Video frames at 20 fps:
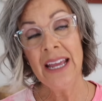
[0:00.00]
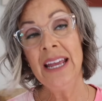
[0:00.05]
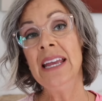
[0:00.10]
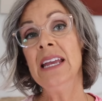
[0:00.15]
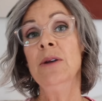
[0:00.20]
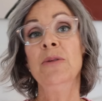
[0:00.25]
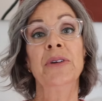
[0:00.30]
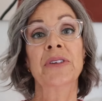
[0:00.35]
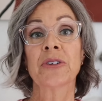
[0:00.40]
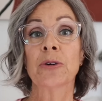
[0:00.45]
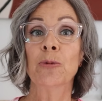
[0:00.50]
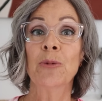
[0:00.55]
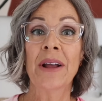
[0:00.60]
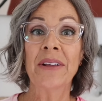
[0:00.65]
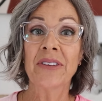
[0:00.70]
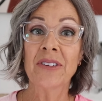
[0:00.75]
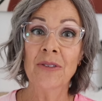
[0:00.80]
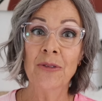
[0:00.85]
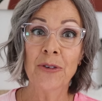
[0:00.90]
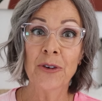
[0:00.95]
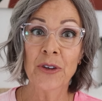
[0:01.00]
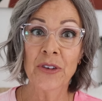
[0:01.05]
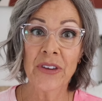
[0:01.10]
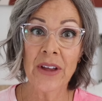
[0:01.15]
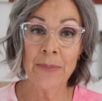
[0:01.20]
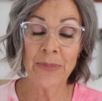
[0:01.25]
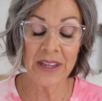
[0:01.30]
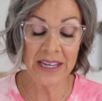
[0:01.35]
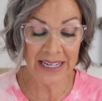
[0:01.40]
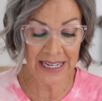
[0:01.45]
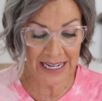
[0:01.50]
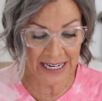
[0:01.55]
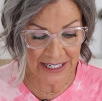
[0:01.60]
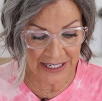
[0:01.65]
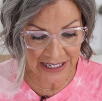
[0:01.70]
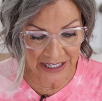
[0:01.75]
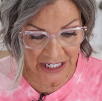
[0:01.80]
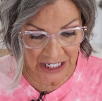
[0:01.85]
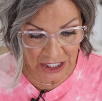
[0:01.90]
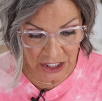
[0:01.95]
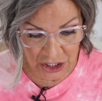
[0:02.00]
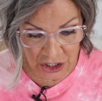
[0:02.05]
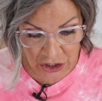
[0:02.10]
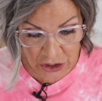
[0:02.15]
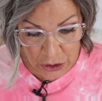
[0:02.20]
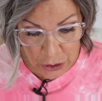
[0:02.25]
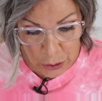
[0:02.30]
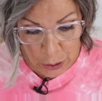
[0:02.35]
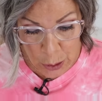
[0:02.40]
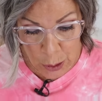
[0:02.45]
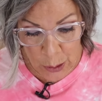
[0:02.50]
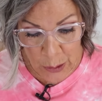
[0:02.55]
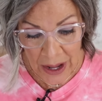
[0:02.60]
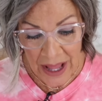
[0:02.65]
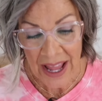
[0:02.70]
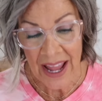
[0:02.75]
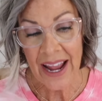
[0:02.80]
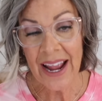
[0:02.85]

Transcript: he was arrested for something he didn't do,